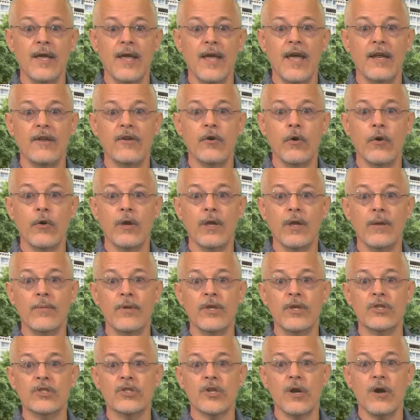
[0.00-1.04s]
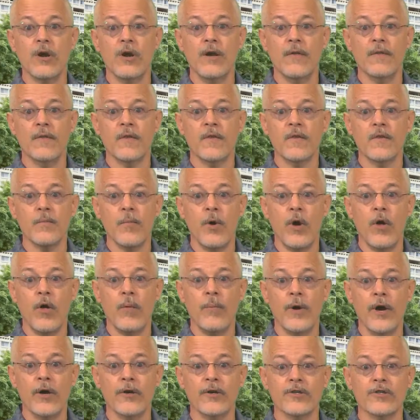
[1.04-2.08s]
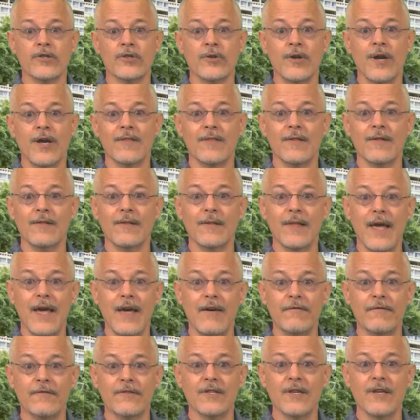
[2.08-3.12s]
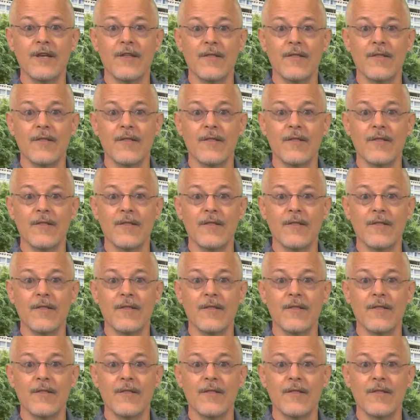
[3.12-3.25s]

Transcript: and your image on the small monitor at the left